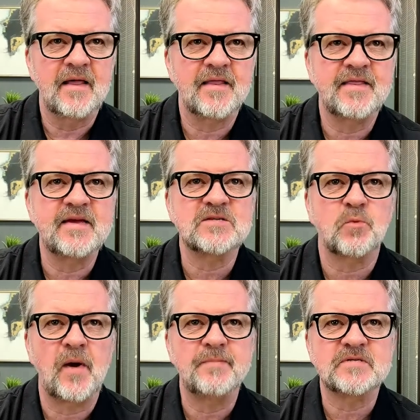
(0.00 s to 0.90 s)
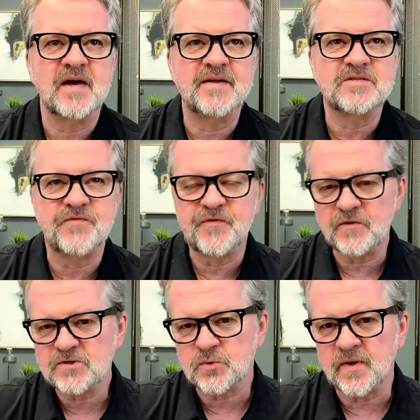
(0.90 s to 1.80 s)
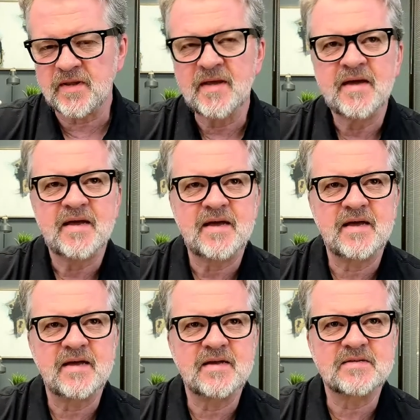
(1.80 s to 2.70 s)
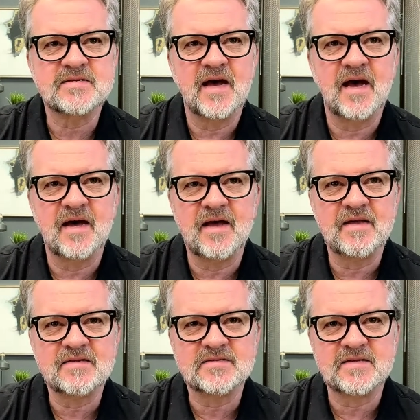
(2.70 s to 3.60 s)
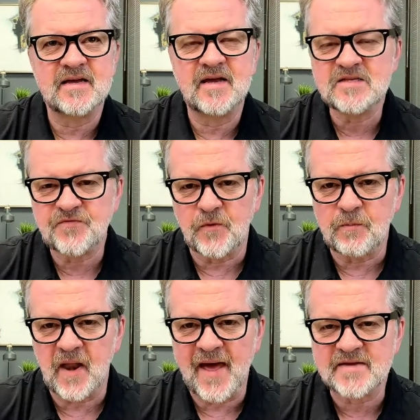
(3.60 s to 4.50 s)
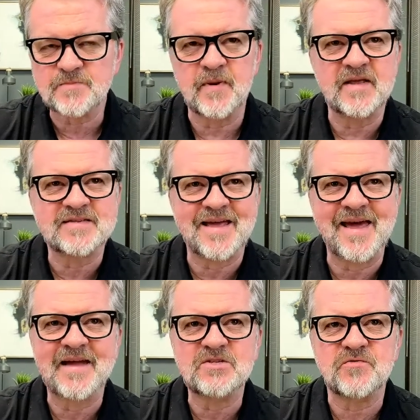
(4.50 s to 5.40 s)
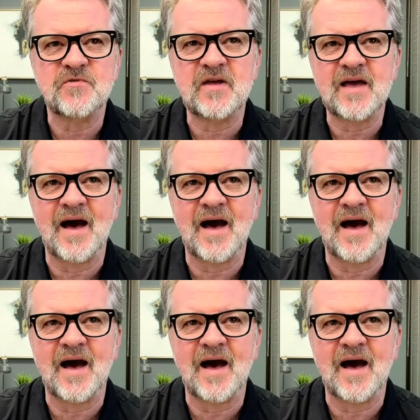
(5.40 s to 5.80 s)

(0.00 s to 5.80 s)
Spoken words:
these websites. The first one is it's Huntsville Blast, but it's Hville,